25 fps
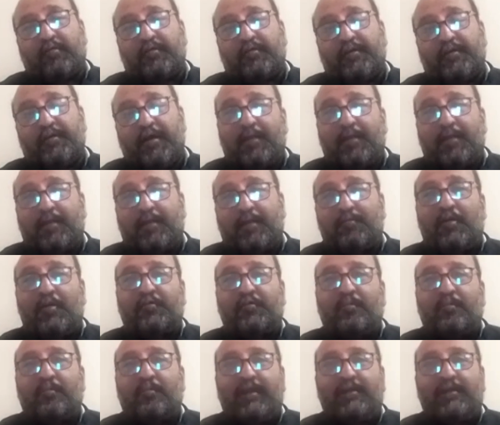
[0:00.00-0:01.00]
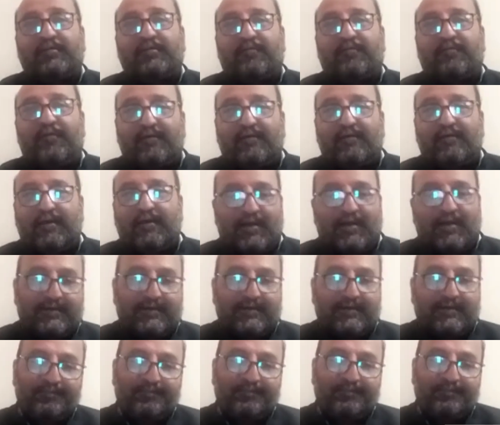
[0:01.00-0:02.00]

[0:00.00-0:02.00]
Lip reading: are slow, we have to